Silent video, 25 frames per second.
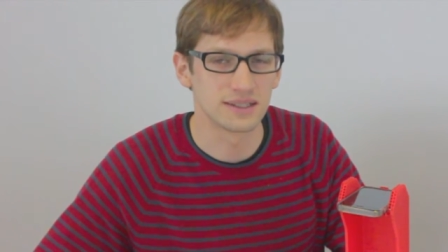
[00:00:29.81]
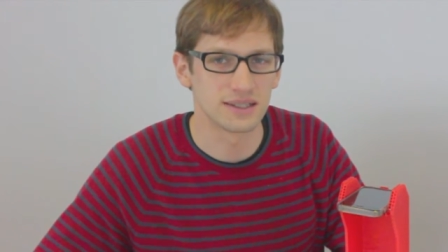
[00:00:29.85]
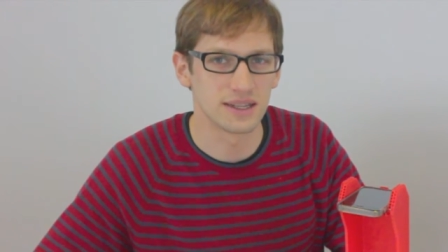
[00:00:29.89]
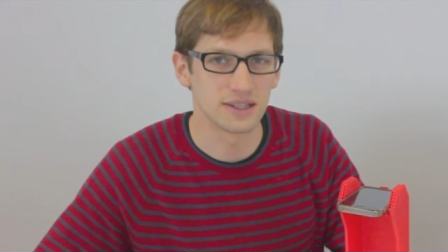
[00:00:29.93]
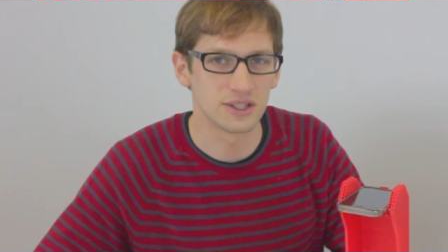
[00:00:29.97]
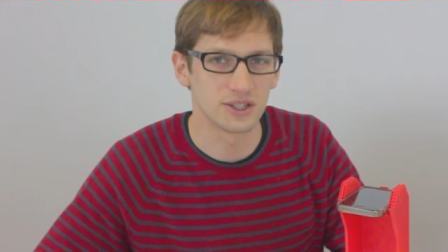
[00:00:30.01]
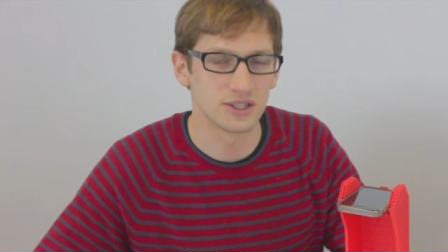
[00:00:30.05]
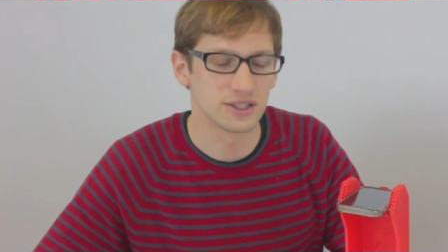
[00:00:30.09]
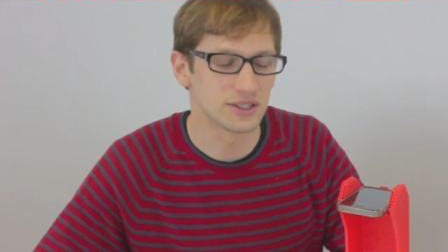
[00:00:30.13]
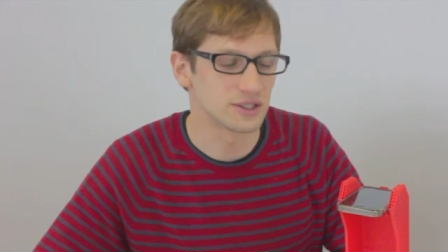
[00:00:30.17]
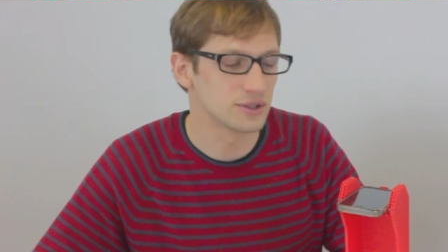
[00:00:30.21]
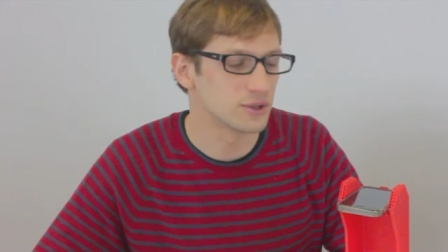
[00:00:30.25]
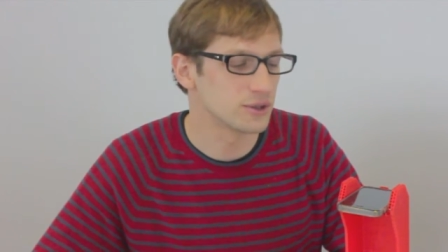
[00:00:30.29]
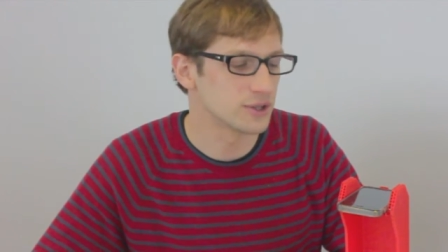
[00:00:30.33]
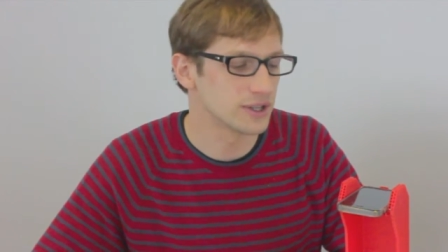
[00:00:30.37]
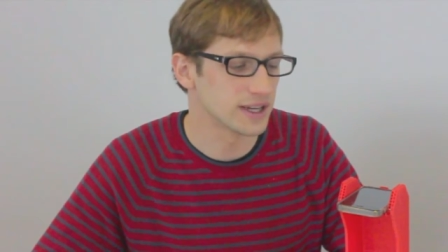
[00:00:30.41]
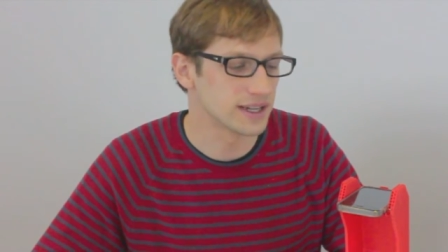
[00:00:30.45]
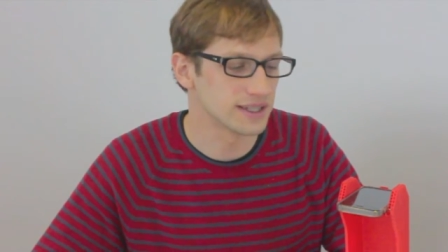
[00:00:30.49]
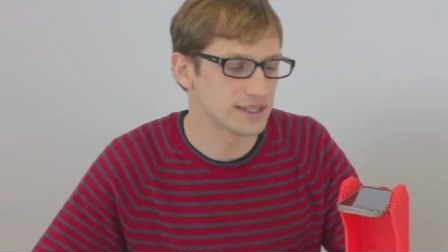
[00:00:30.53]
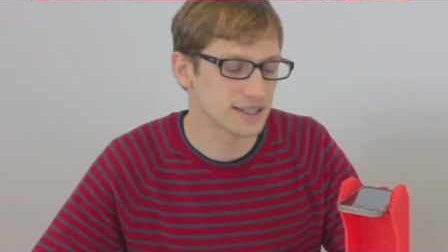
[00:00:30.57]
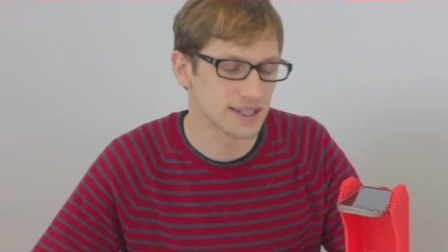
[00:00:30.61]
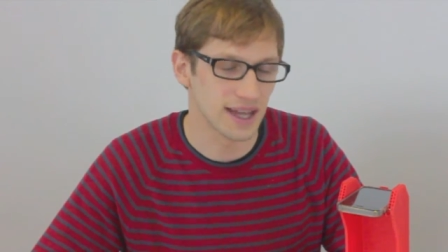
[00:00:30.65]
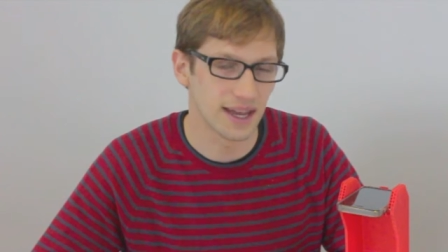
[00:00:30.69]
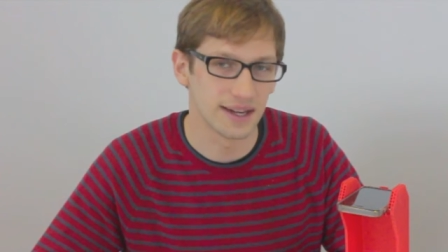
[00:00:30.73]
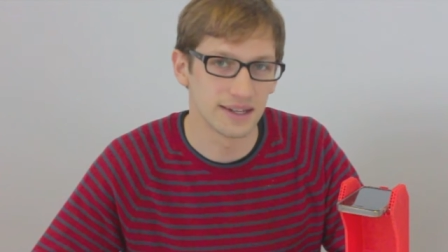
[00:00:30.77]
such as
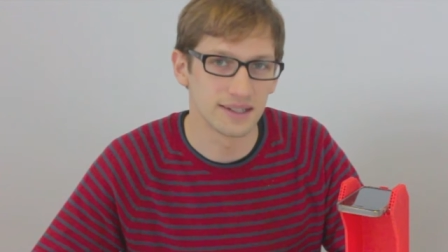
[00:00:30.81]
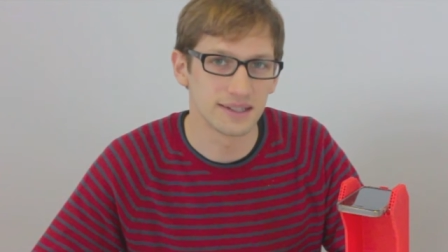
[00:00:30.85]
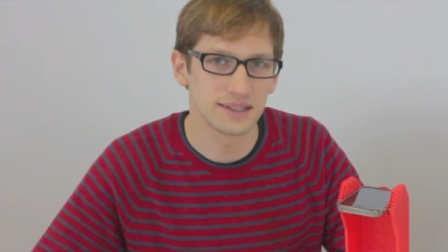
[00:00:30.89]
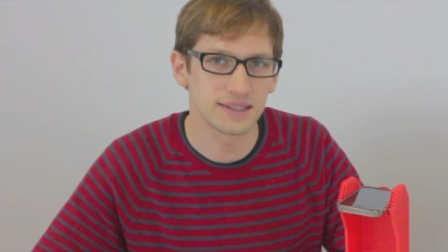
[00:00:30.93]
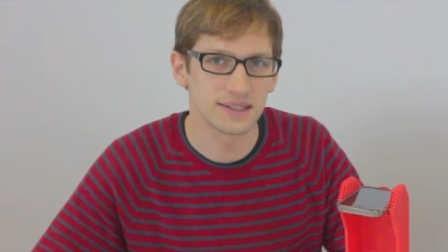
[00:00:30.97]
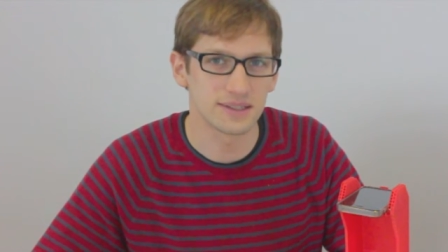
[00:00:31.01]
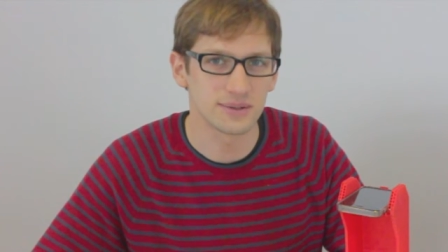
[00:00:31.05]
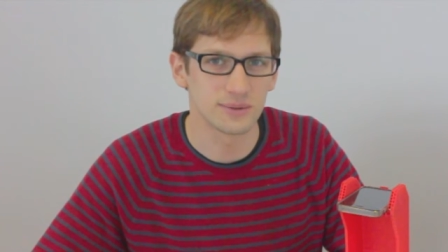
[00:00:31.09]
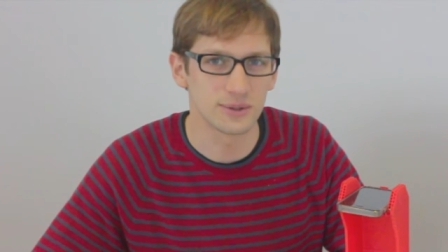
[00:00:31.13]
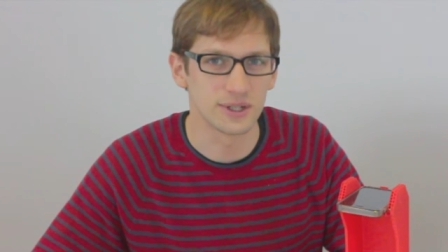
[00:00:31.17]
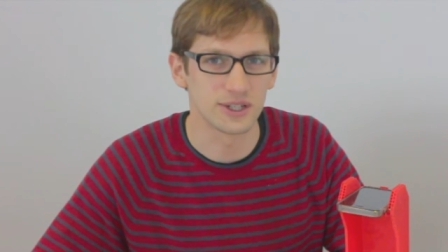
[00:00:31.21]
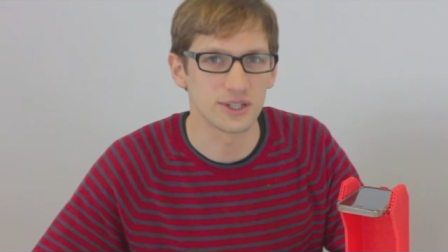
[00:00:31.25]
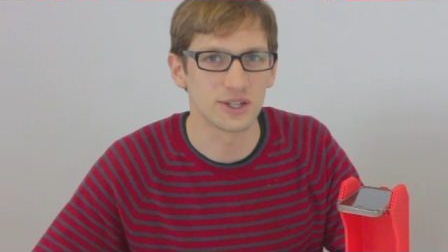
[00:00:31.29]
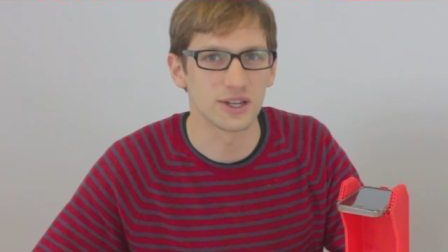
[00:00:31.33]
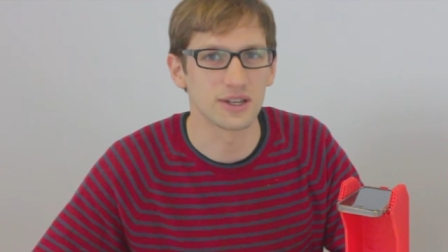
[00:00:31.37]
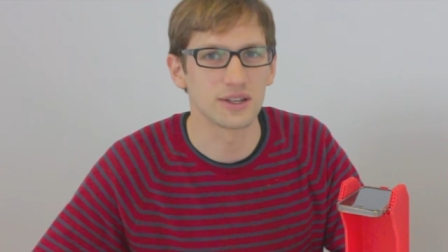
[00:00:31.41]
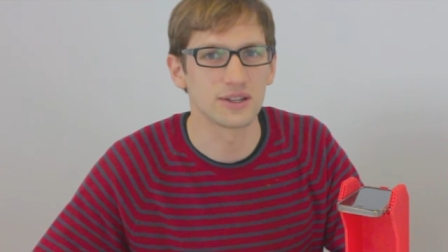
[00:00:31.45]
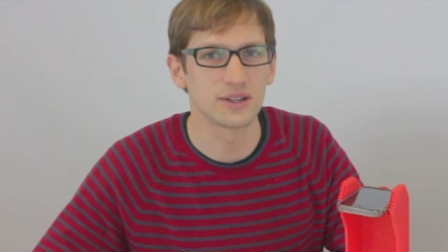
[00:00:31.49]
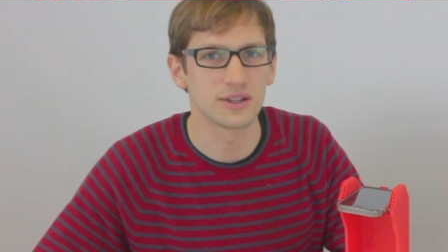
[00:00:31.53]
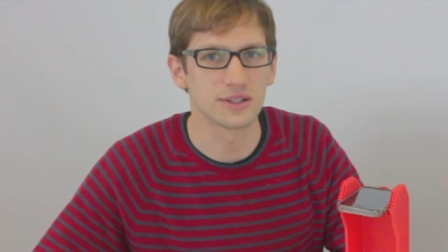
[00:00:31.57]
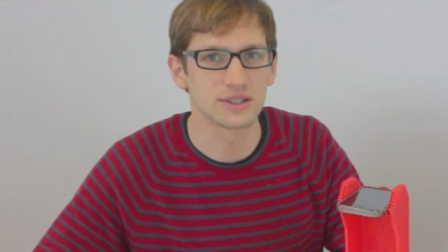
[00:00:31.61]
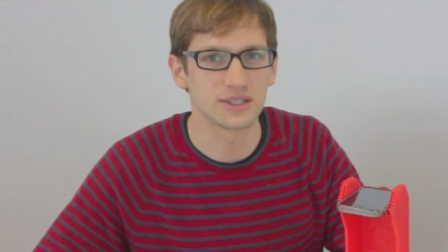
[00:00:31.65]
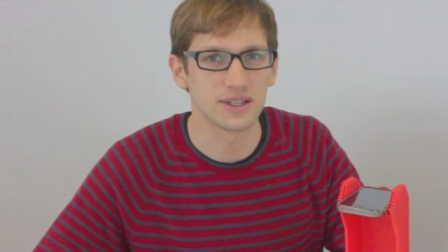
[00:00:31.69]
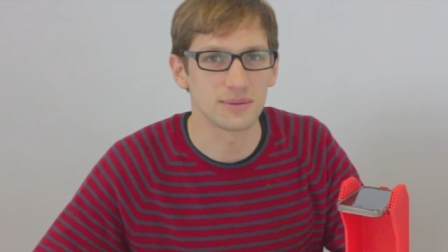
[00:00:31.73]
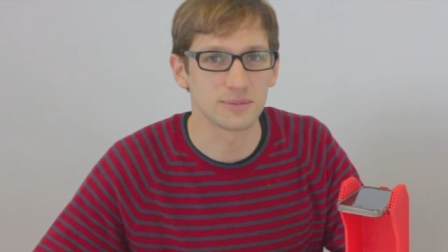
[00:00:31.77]
talking scanners, which
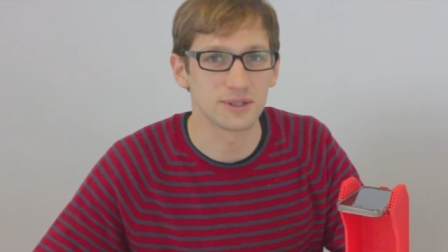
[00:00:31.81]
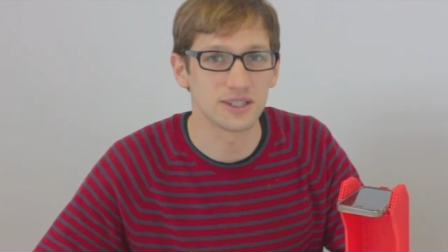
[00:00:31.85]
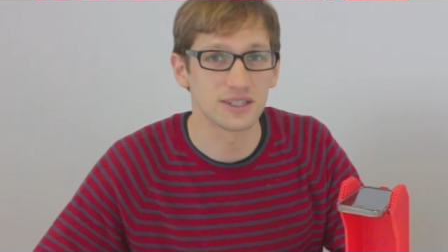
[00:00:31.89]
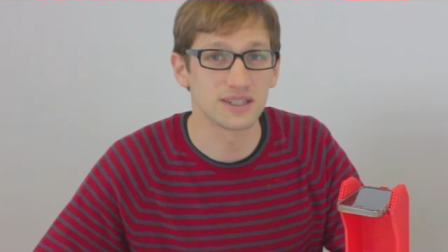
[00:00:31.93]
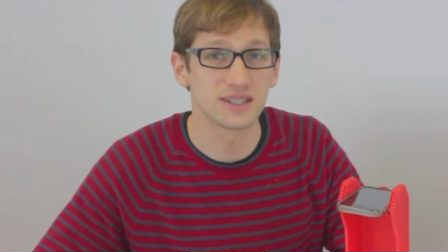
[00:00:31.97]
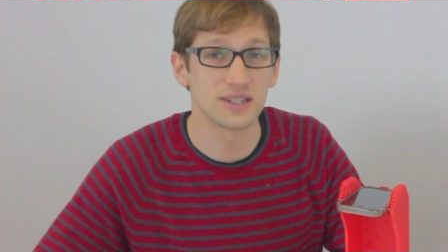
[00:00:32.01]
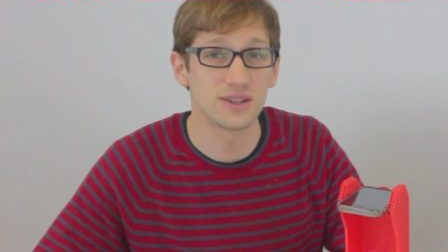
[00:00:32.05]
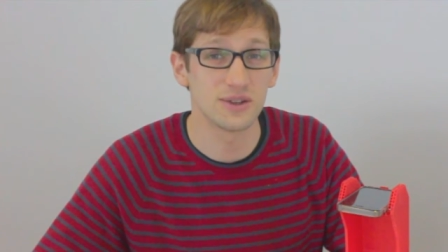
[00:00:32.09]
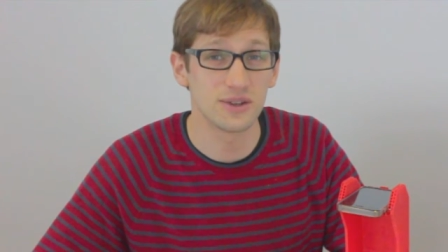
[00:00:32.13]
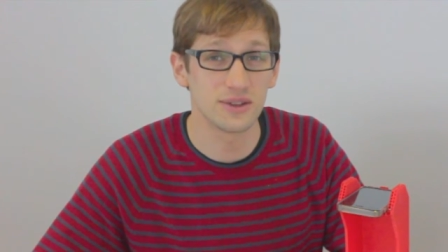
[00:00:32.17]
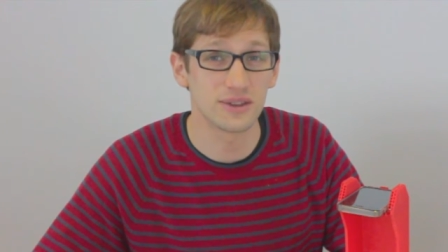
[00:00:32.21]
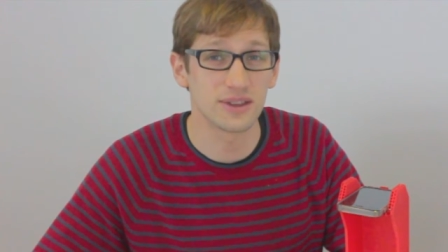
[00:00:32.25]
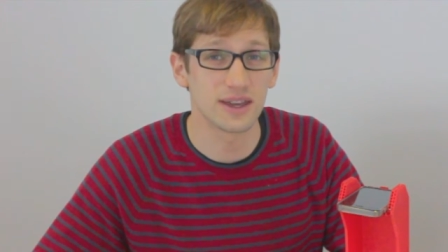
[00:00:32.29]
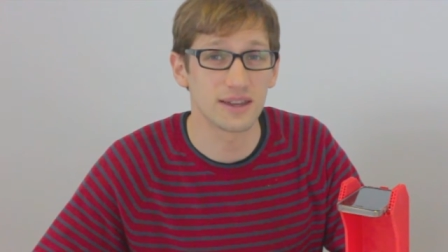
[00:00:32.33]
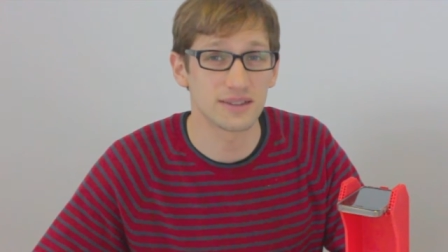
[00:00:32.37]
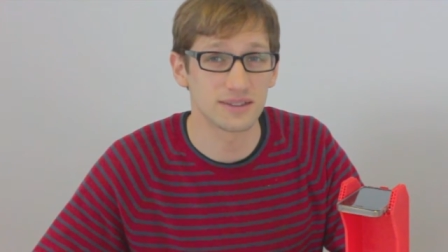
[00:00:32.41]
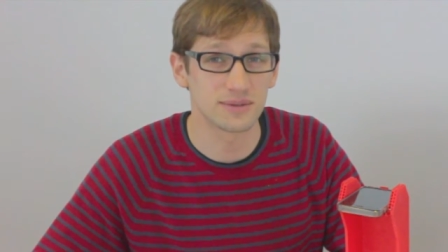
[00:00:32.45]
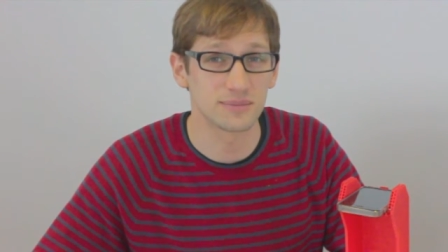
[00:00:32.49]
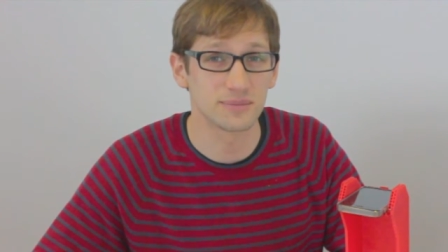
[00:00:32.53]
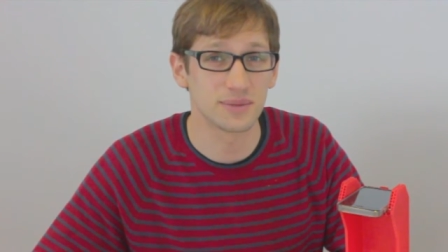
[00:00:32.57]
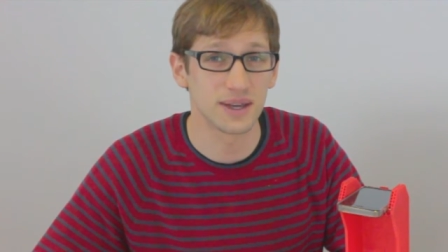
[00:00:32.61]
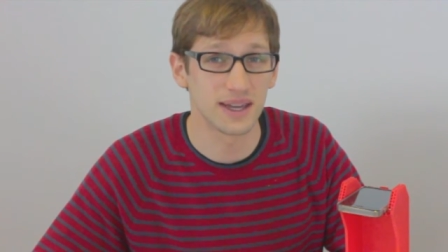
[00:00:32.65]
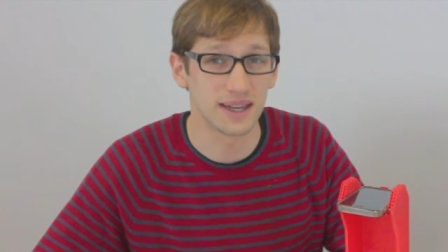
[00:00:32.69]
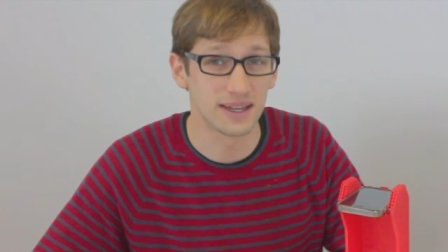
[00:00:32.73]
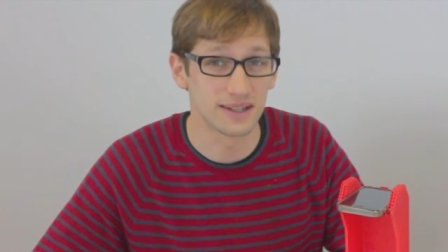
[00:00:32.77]
can cost up to
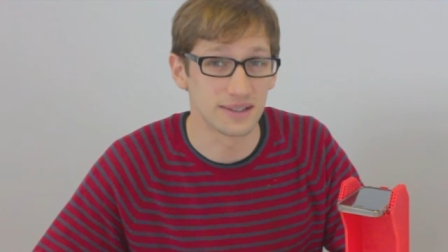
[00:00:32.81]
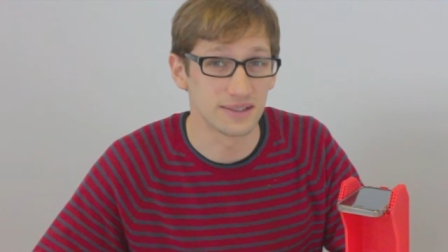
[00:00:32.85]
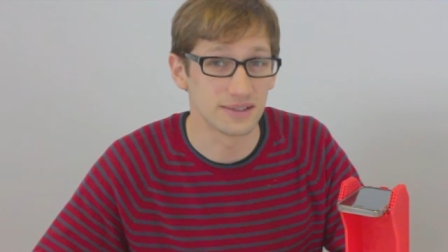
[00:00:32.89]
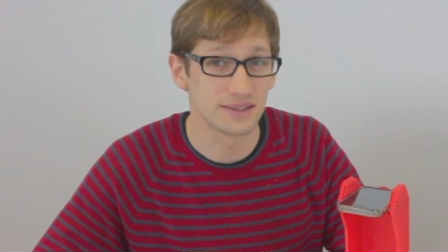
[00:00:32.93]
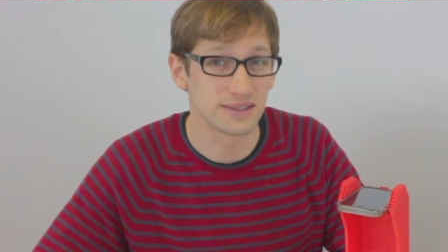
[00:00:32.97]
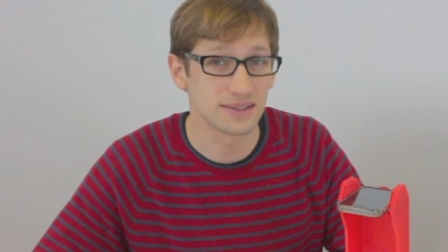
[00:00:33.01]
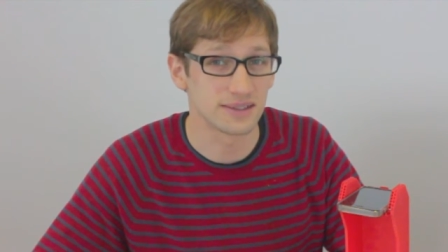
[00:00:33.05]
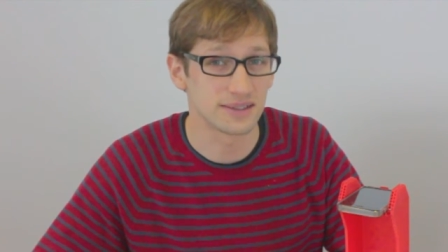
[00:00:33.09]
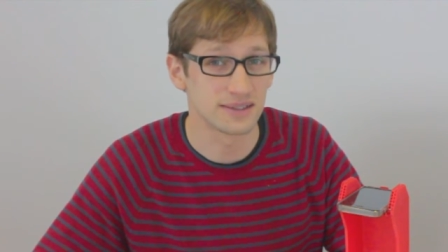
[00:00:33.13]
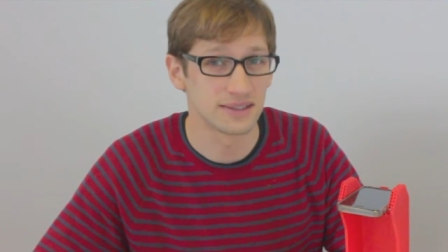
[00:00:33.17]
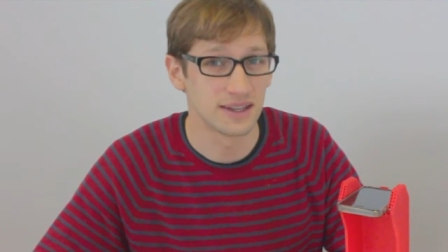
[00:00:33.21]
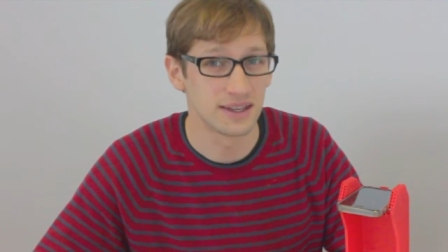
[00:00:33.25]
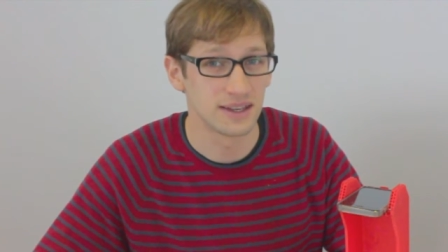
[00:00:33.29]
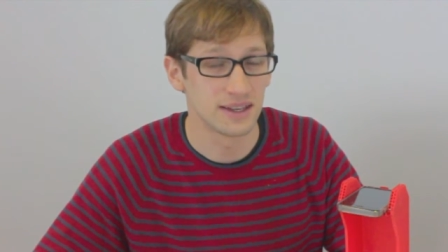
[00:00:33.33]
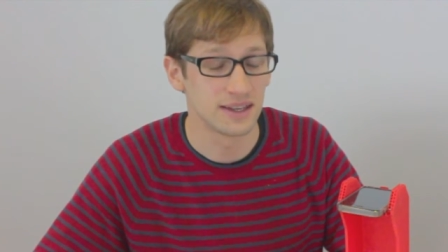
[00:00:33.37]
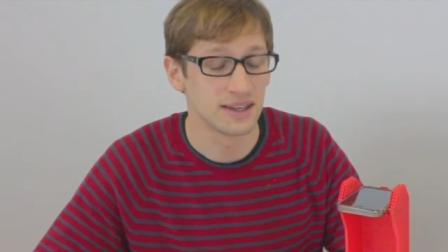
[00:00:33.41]
£2,000,